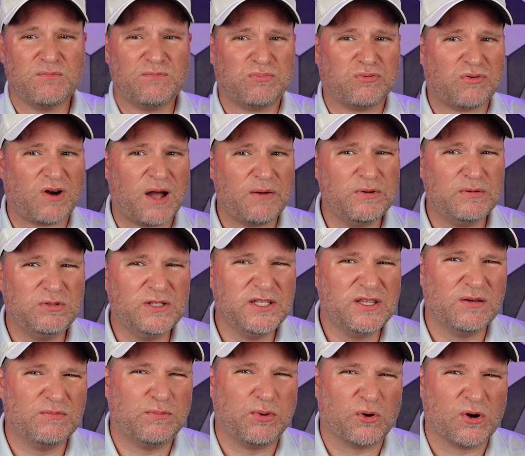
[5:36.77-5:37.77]
probably
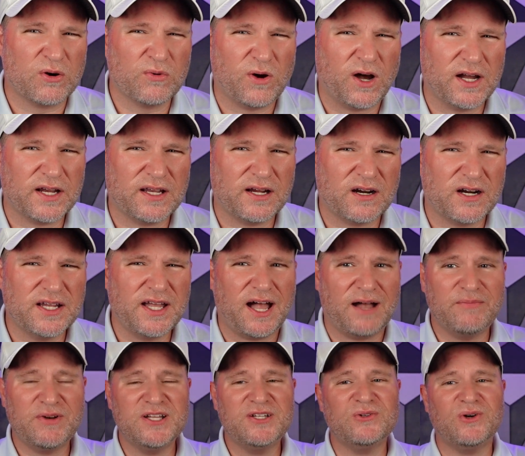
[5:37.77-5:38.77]
the boardwalk area,
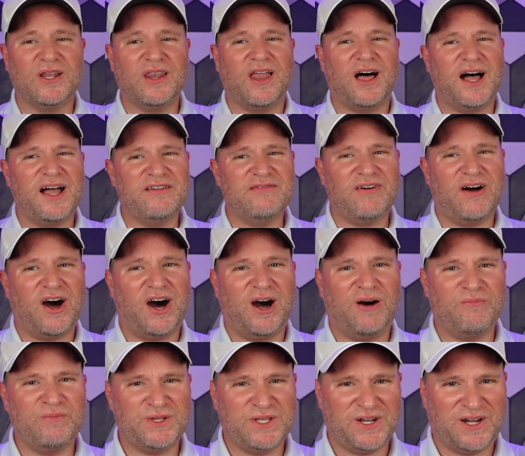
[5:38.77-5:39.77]
I'm gonna do a live
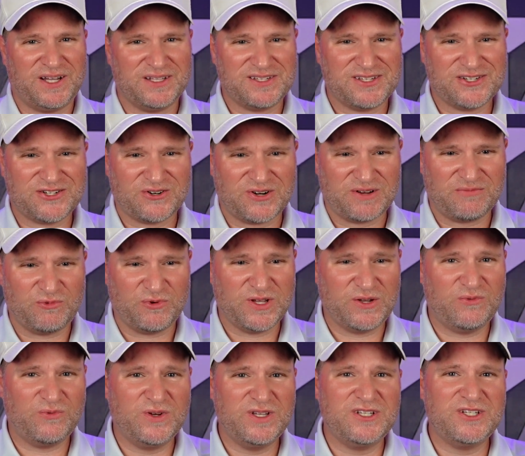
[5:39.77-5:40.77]
ambiance stream.
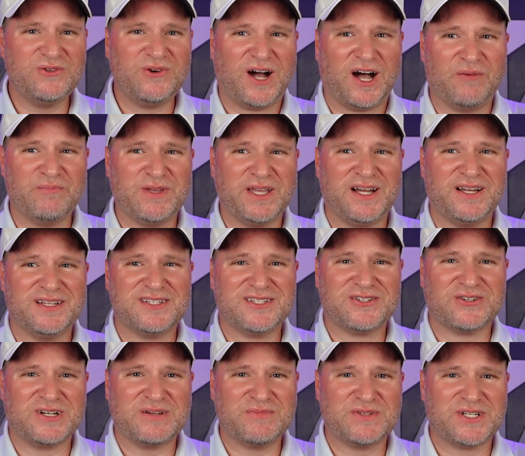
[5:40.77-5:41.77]
We do ambiance
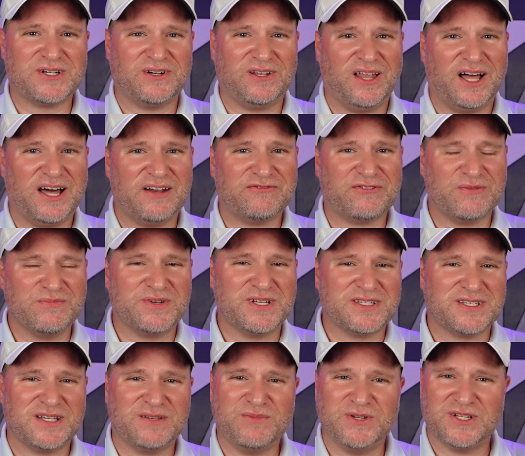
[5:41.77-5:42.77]
streams here a lot from
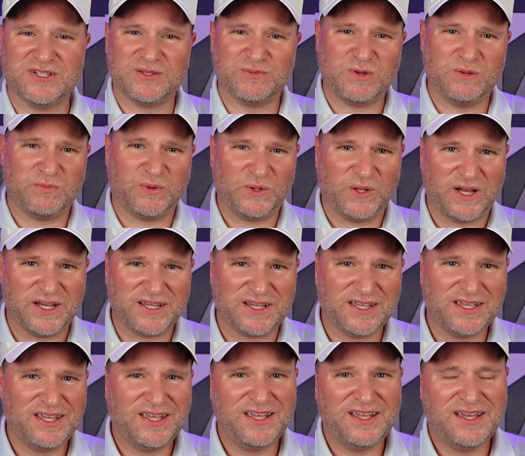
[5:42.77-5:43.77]
Disney because people like
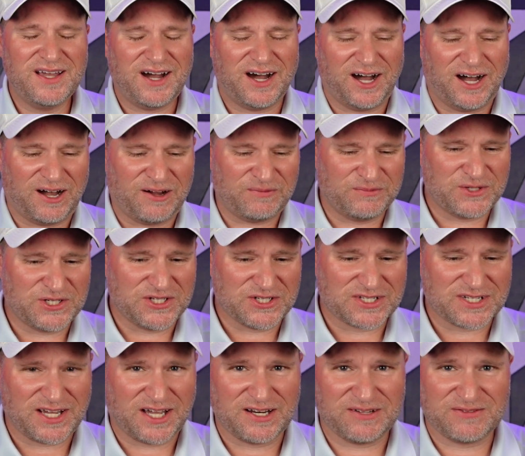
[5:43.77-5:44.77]
to
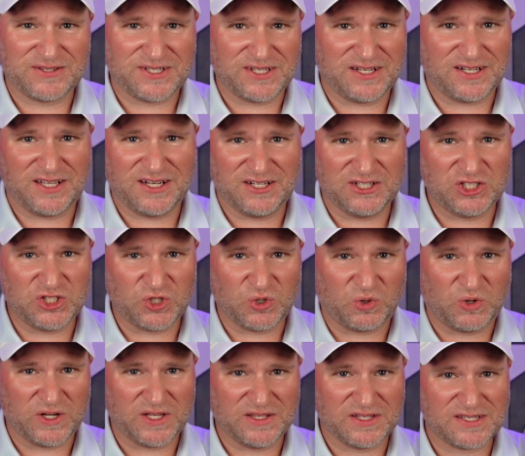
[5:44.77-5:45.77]
just kind of sit and
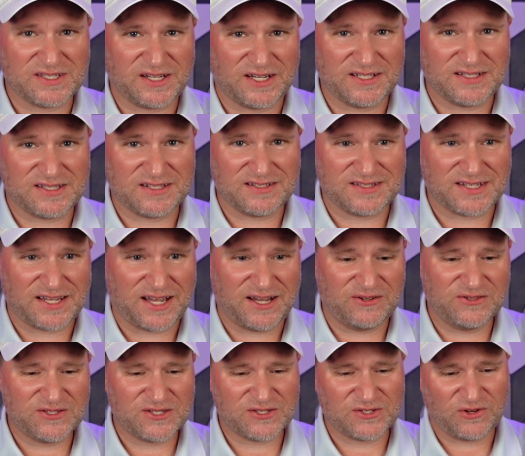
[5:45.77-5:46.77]
enjoy the sights and
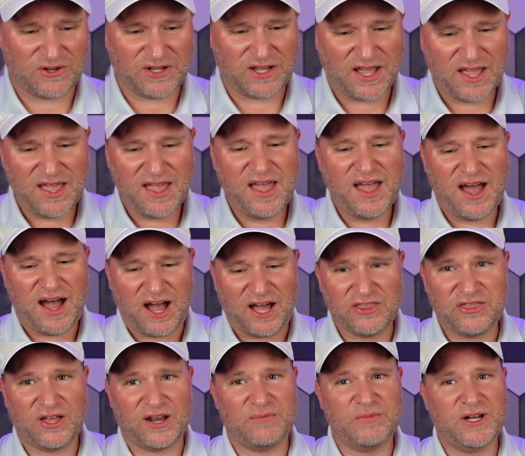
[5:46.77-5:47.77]
sounds. So I
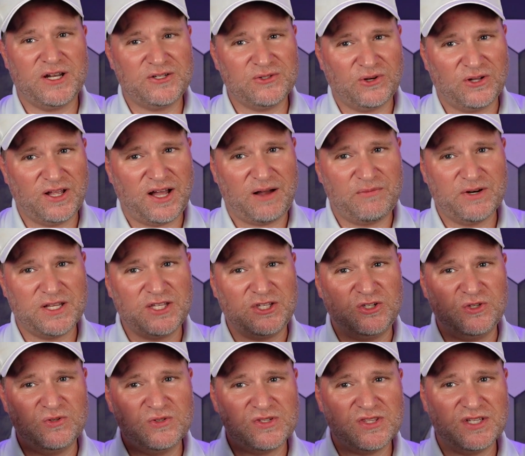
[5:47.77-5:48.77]
thought I'm gonna
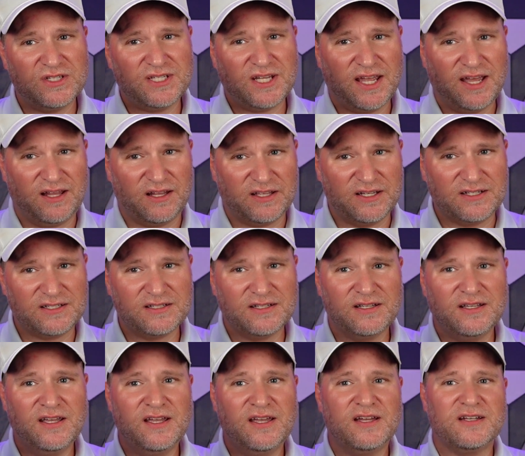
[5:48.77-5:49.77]
use the Talent
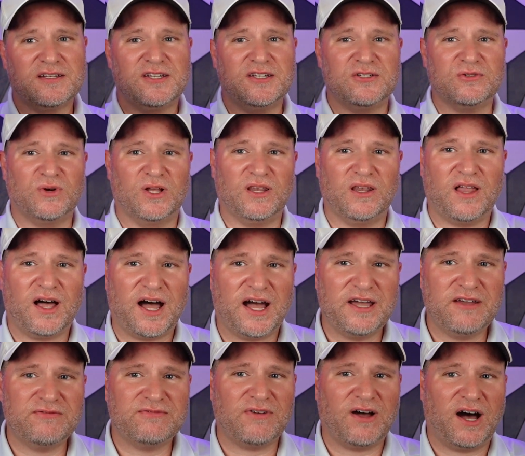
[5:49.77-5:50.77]
to do a
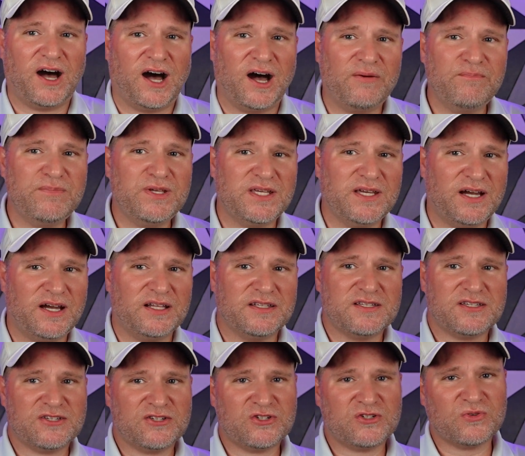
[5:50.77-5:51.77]
live ambiance
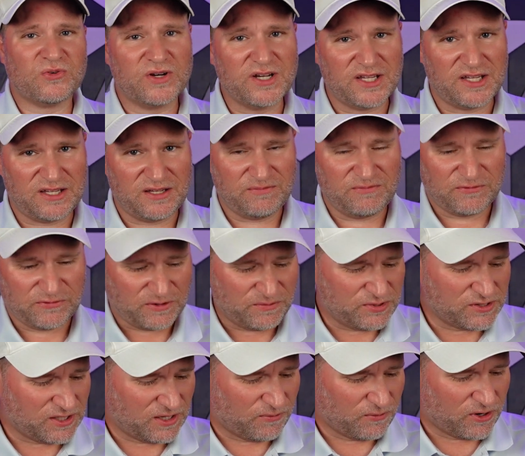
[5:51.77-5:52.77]
stream from
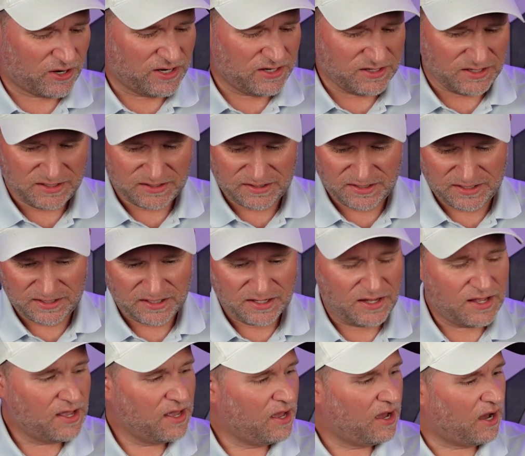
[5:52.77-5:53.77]
somewhere at Disney.
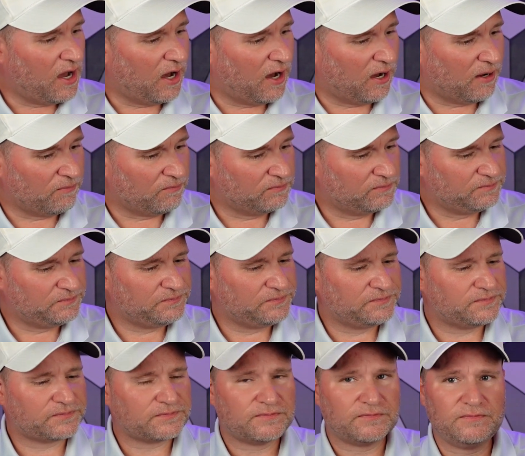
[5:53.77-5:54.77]
I'm
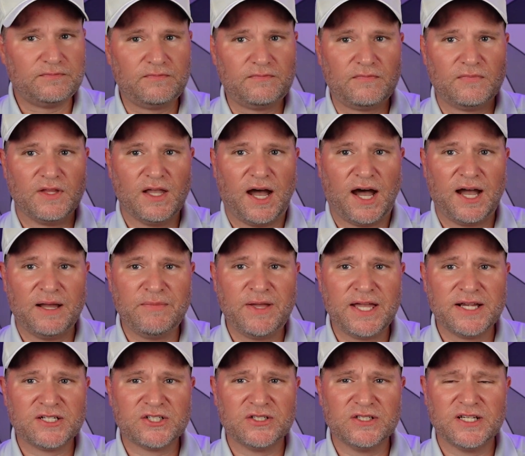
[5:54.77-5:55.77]

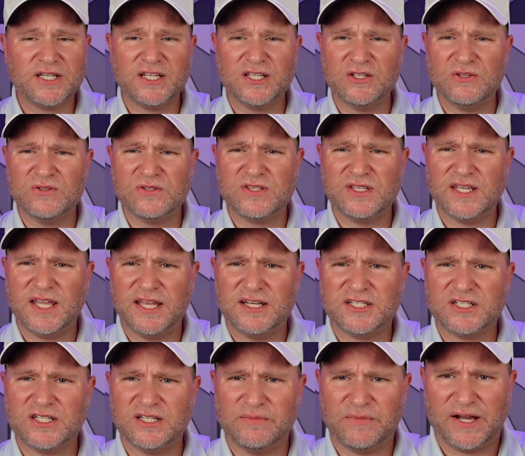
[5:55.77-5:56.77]
actually gonna use the
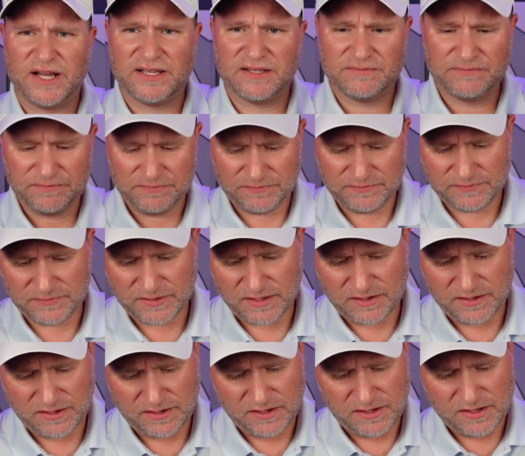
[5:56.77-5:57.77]
HDMI.
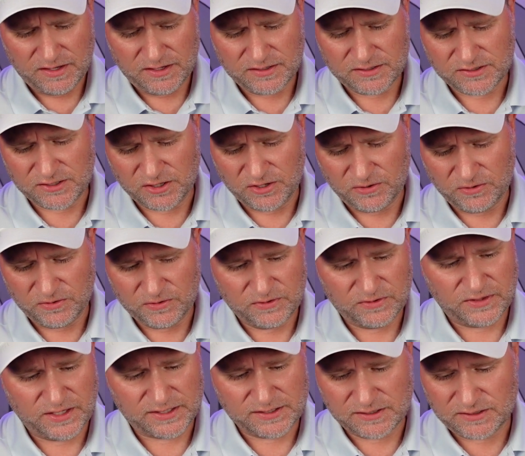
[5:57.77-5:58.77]
So
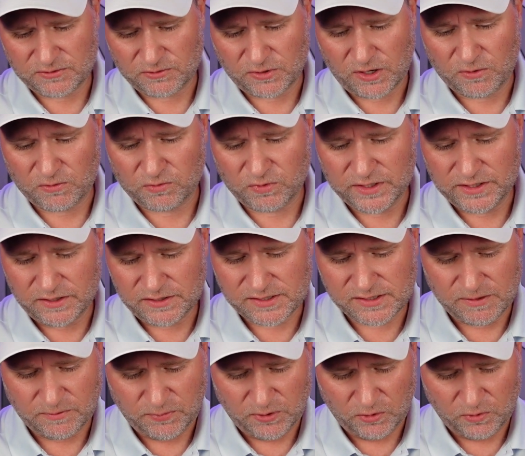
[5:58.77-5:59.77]
that's a real
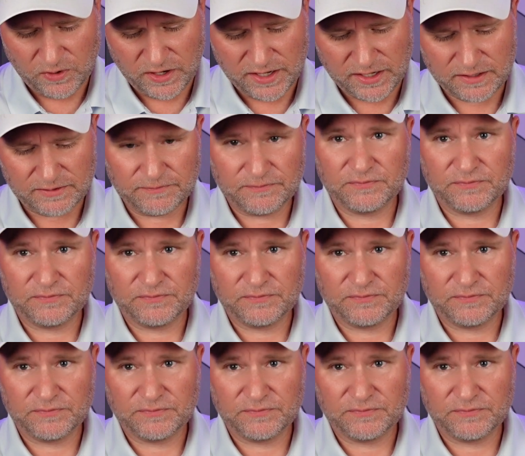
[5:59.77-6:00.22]
simple way.